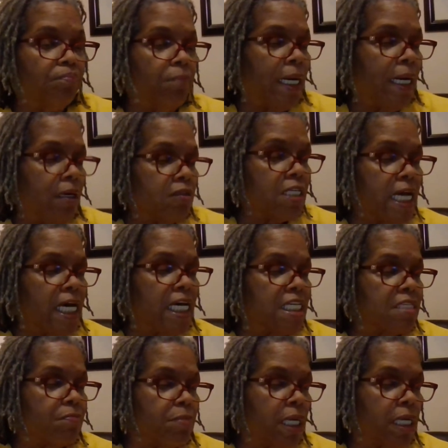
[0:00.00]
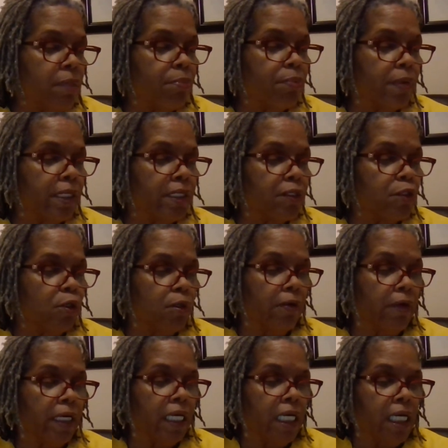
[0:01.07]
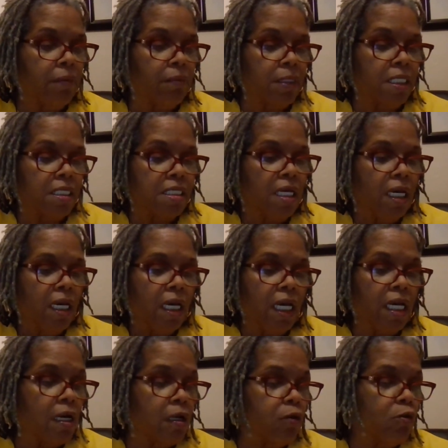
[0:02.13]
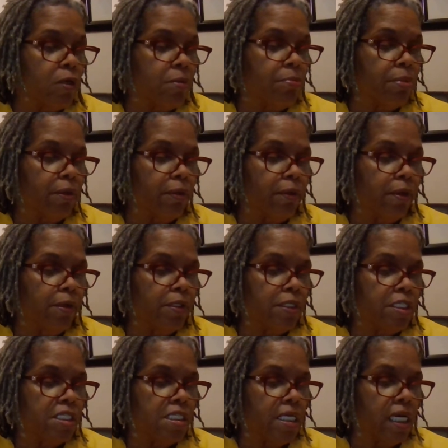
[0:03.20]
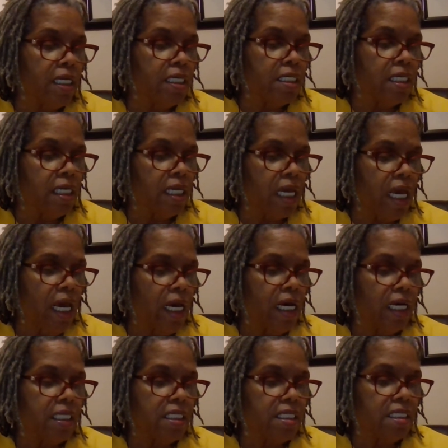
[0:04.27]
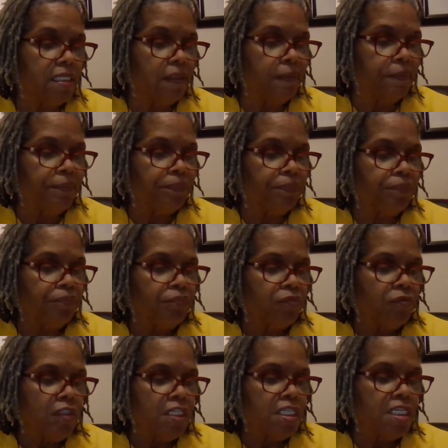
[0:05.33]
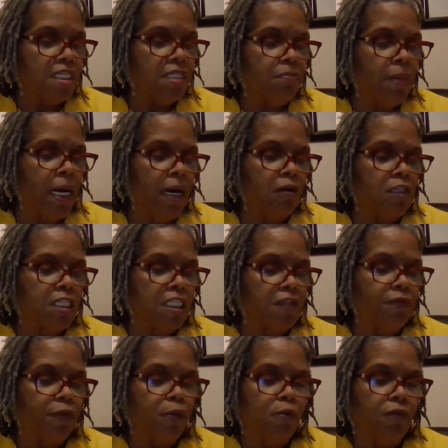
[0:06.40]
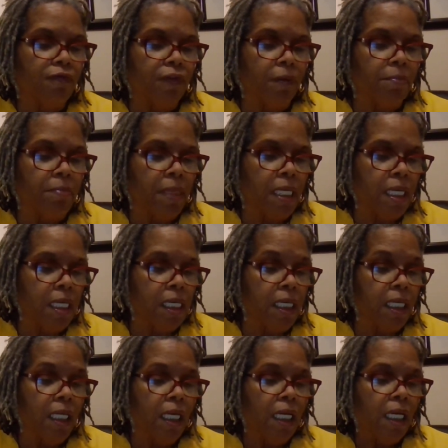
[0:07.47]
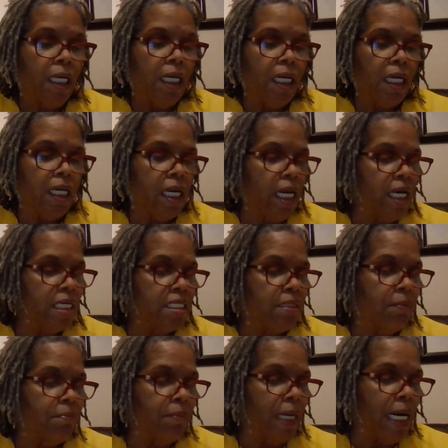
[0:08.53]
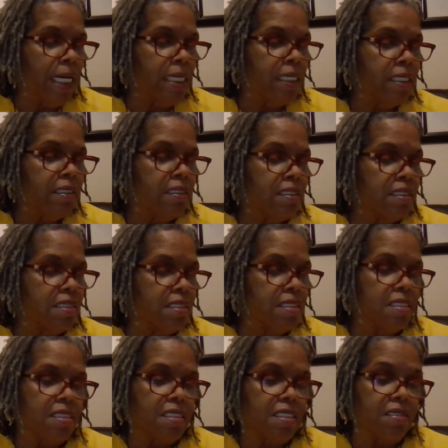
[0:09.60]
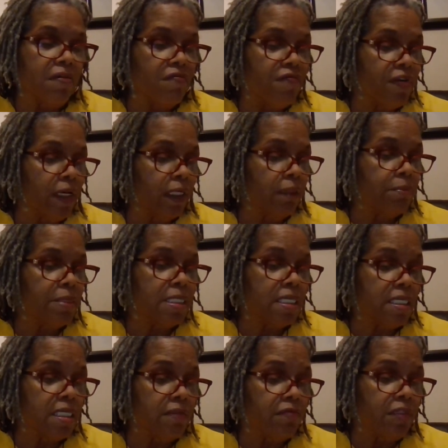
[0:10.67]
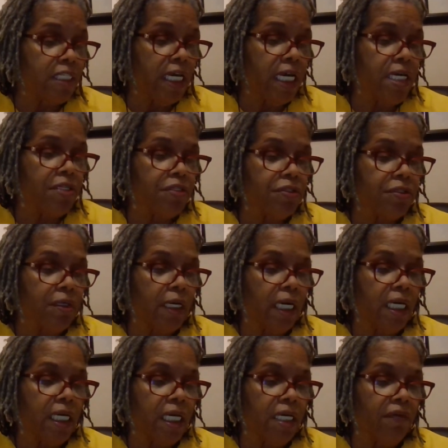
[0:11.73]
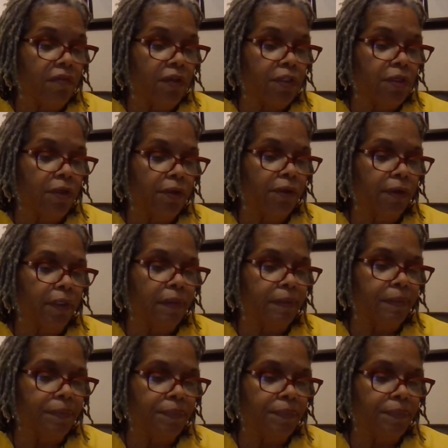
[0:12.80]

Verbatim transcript: Mouse has many predatory enemies, including birds, snakes, and cats. Since mouse is food for many, it has a mighty developed sense of danger at every turn.